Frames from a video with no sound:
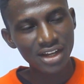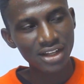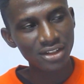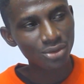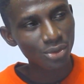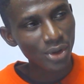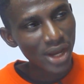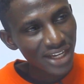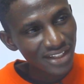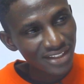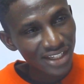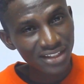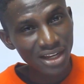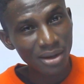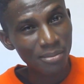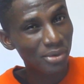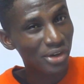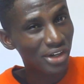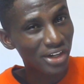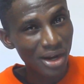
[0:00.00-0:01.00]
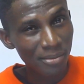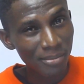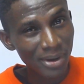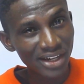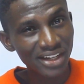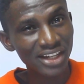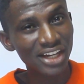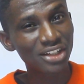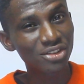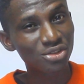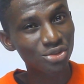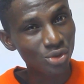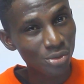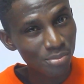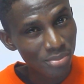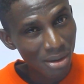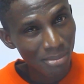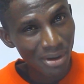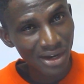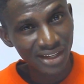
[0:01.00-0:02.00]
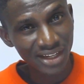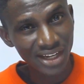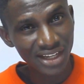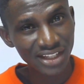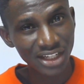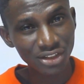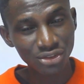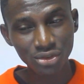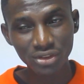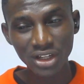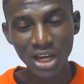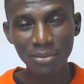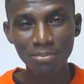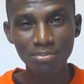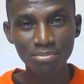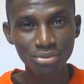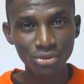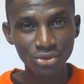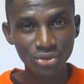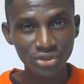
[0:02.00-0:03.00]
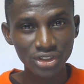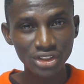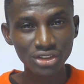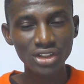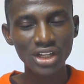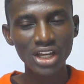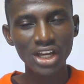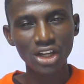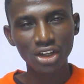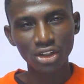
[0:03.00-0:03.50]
to enter the American market, European market, and so they are producing